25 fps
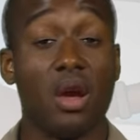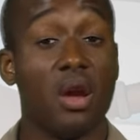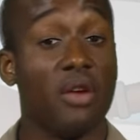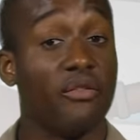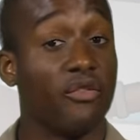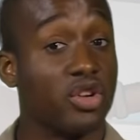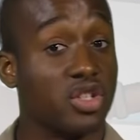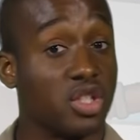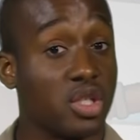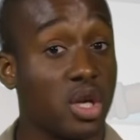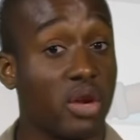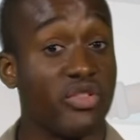
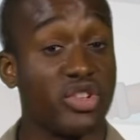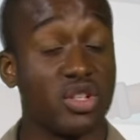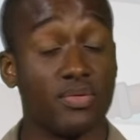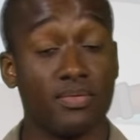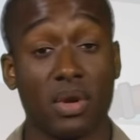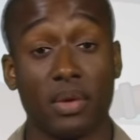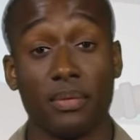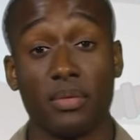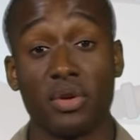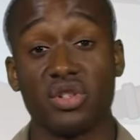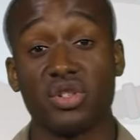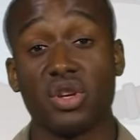For service
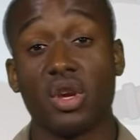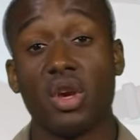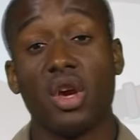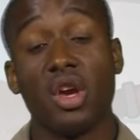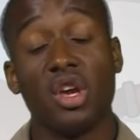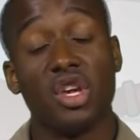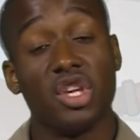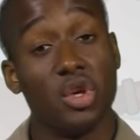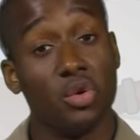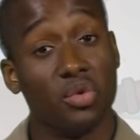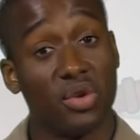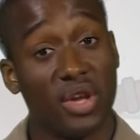members,
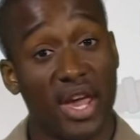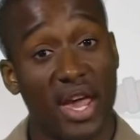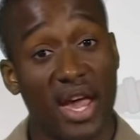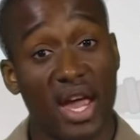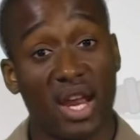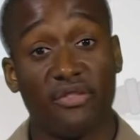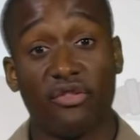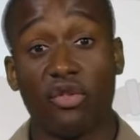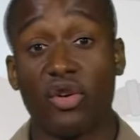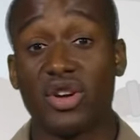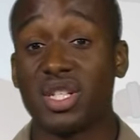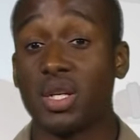you
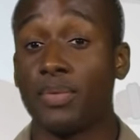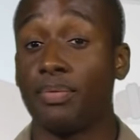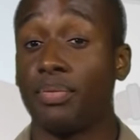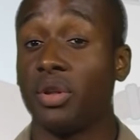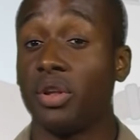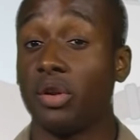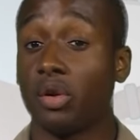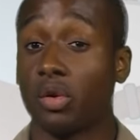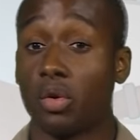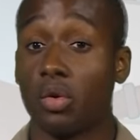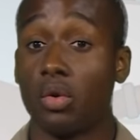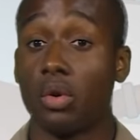can voice a
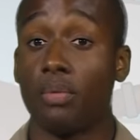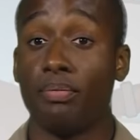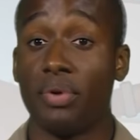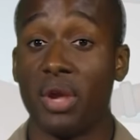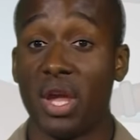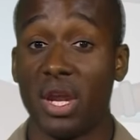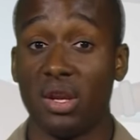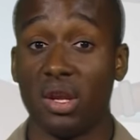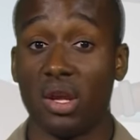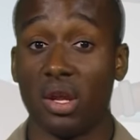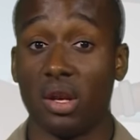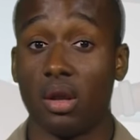political
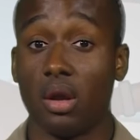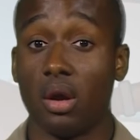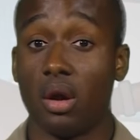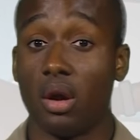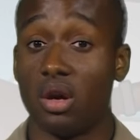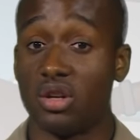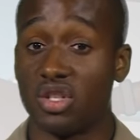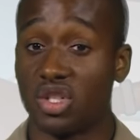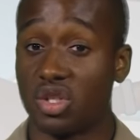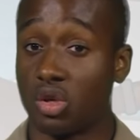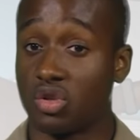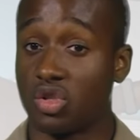opinion
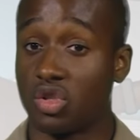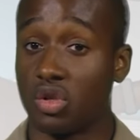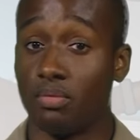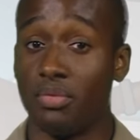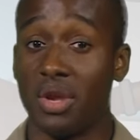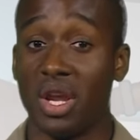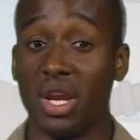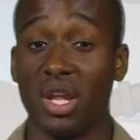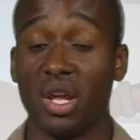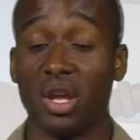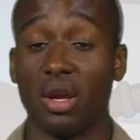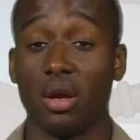on social
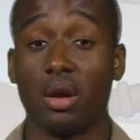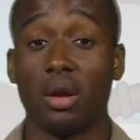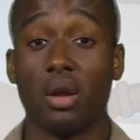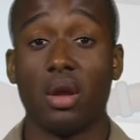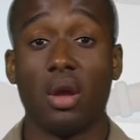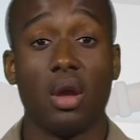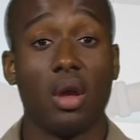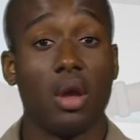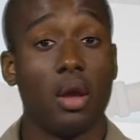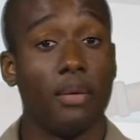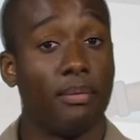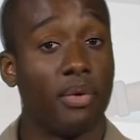media,
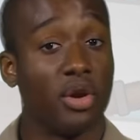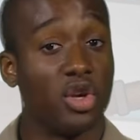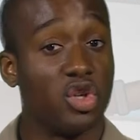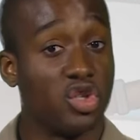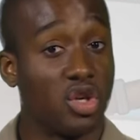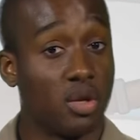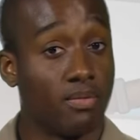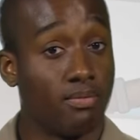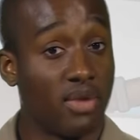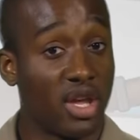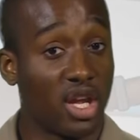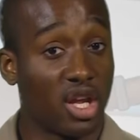but you
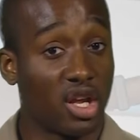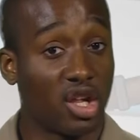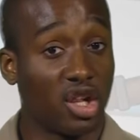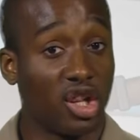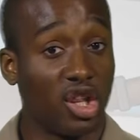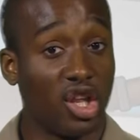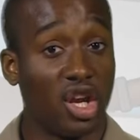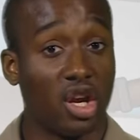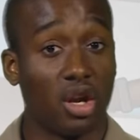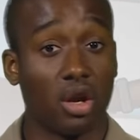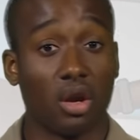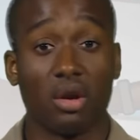should make
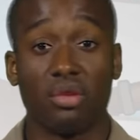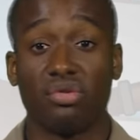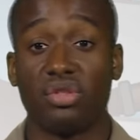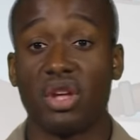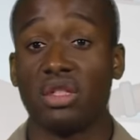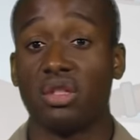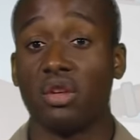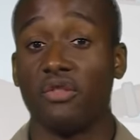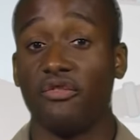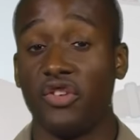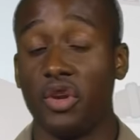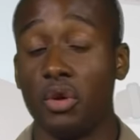clear
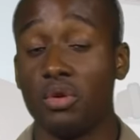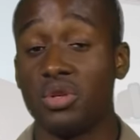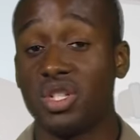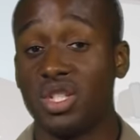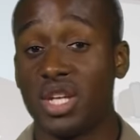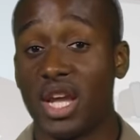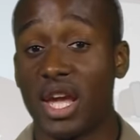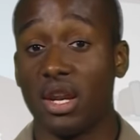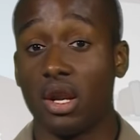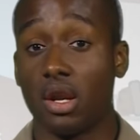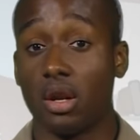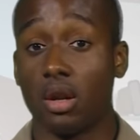that the views
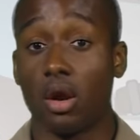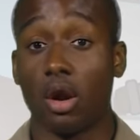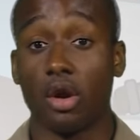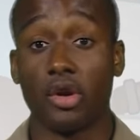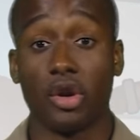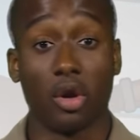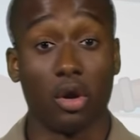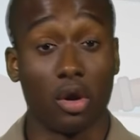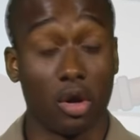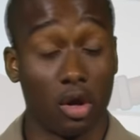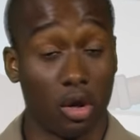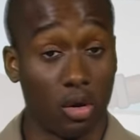stated are
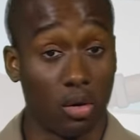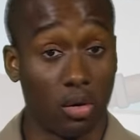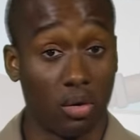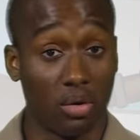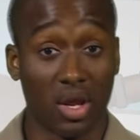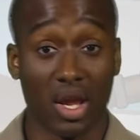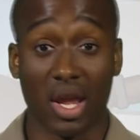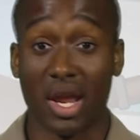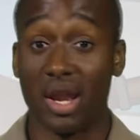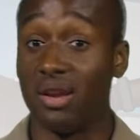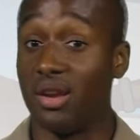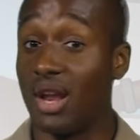your
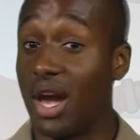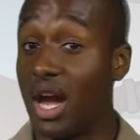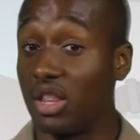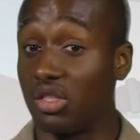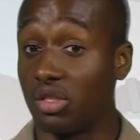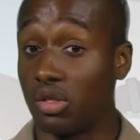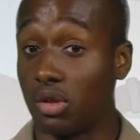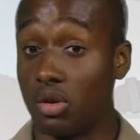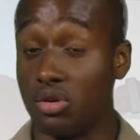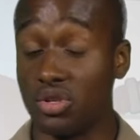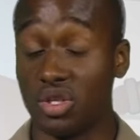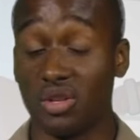own and
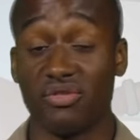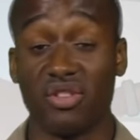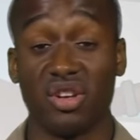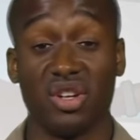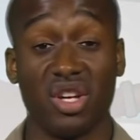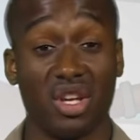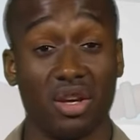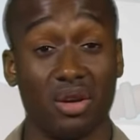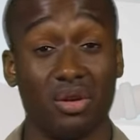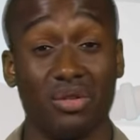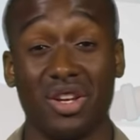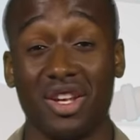not those of the
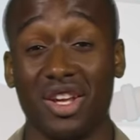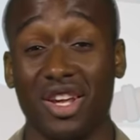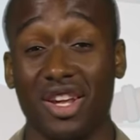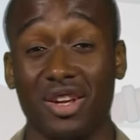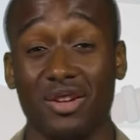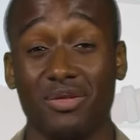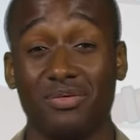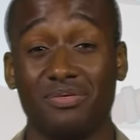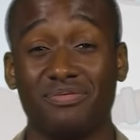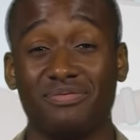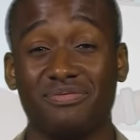D O D.